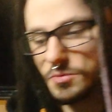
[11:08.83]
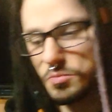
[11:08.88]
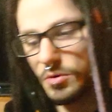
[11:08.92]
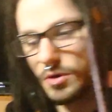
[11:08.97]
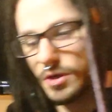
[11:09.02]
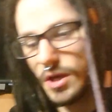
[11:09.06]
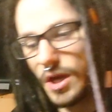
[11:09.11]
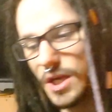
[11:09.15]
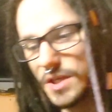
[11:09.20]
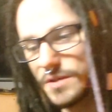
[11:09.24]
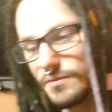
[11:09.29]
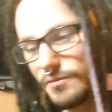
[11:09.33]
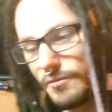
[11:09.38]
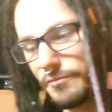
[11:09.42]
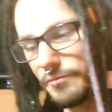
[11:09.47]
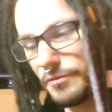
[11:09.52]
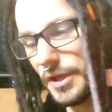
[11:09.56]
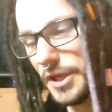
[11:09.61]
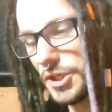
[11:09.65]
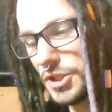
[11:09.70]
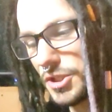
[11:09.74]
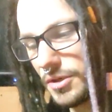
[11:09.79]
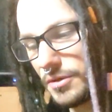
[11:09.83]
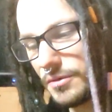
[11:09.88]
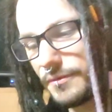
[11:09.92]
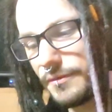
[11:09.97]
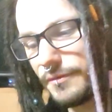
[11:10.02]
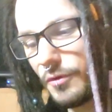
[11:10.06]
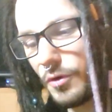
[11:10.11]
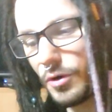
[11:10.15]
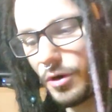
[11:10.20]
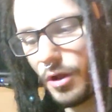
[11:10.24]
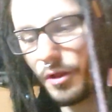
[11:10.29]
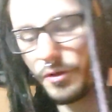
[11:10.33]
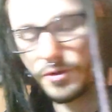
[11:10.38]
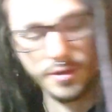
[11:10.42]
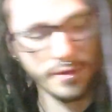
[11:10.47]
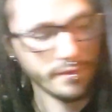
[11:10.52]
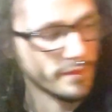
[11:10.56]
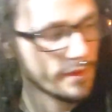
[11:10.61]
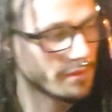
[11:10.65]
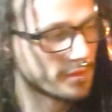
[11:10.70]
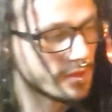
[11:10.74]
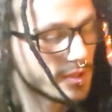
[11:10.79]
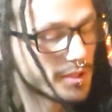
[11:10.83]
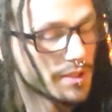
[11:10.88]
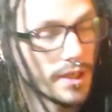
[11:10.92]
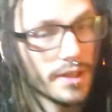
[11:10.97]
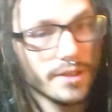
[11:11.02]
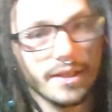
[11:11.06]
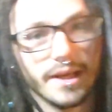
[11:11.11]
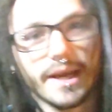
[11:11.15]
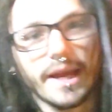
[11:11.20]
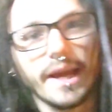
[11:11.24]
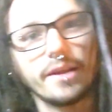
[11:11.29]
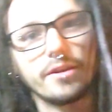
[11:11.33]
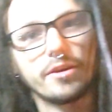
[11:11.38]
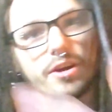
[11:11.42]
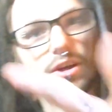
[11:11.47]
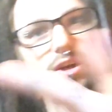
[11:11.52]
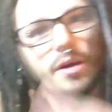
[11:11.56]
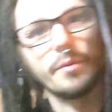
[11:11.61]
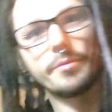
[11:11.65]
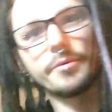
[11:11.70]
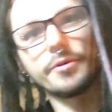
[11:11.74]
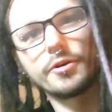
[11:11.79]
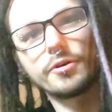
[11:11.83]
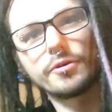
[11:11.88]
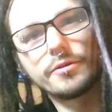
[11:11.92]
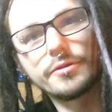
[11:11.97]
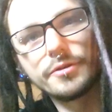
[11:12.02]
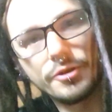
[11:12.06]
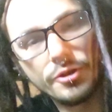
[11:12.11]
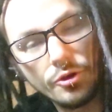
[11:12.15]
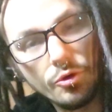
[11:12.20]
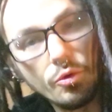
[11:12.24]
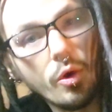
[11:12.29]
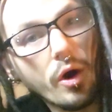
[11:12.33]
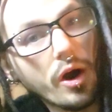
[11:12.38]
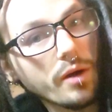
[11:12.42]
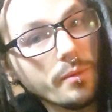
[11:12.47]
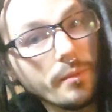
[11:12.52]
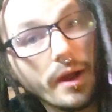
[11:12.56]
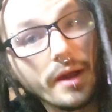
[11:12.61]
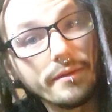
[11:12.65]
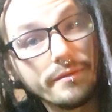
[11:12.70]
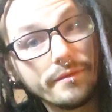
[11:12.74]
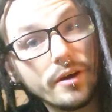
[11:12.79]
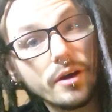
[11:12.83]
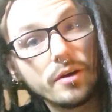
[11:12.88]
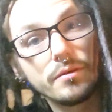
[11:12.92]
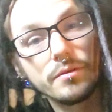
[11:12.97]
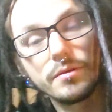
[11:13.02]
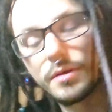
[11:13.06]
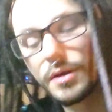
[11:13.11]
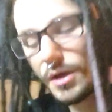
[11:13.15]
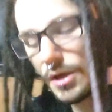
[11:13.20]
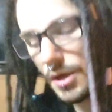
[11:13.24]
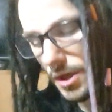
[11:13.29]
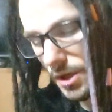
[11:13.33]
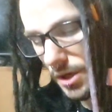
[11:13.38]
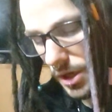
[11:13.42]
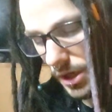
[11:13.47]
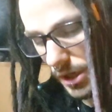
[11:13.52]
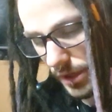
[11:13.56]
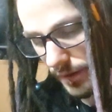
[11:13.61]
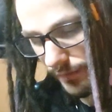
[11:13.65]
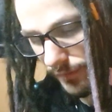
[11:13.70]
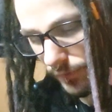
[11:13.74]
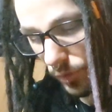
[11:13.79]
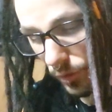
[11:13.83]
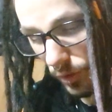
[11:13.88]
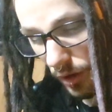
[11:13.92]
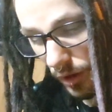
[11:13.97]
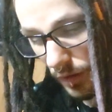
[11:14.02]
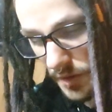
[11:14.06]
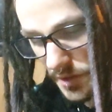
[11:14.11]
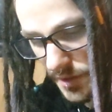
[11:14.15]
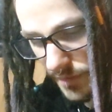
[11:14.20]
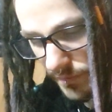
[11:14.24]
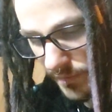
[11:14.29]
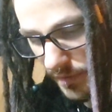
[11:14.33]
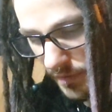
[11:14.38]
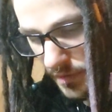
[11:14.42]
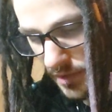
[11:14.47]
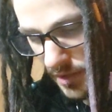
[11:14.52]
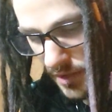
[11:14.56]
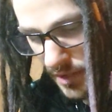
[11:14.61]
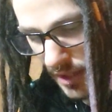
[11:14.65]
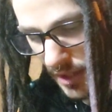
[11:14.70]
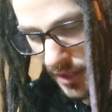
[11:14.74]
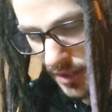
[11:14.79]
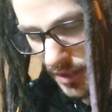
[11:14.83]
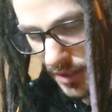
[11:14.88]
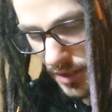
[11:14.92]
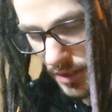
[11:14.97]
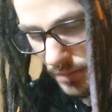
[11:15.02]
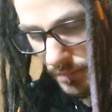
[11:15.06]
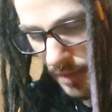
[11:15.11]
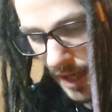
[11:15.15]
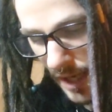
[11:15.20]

this would have cost for inflation. Four dollars and fifty cents. I can't look it up. You're you are my phone uh, four dollars and fifty cents